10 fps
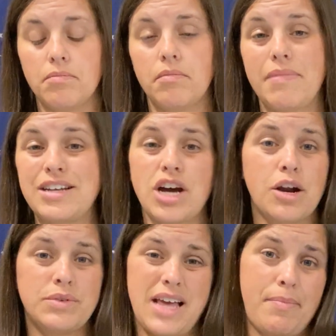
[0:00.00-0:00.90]
My
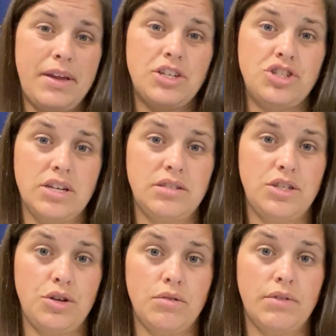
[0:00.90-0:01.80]
daughter was happy to just
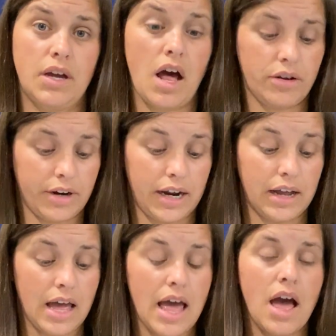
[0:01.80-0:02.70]
do the coloring.
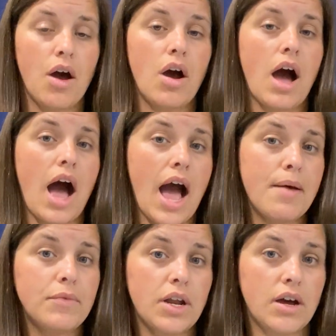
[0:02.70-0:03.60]

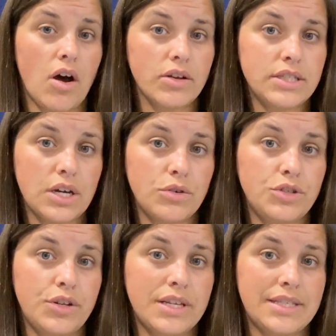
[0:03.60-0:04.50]
I'm gonna also
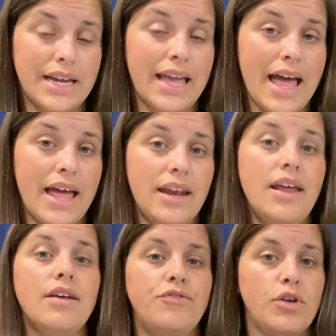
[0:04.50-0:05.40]
do this again
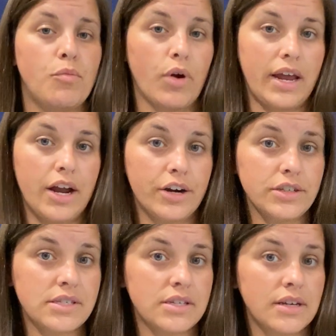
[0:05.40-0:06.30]
in a few more
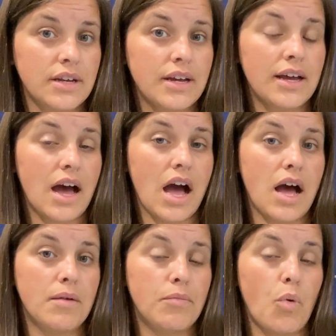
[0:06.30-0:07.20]
years,
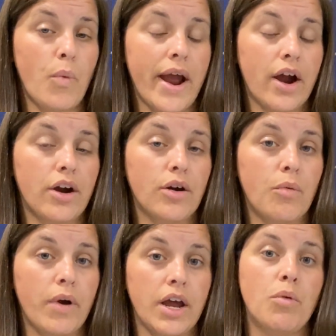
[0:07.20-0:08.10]
where
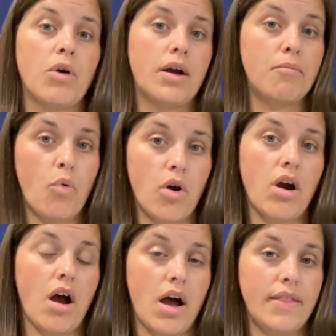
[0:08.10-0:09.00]
we're gonna work more
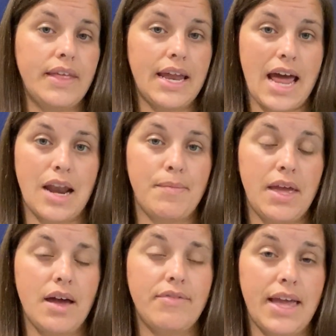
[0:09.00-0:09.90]
on the
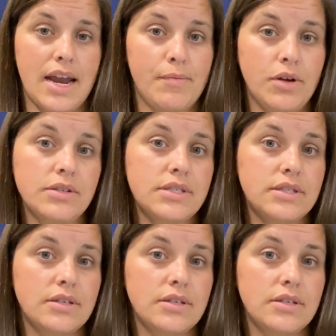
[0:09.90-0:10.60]
anatomy of the animals.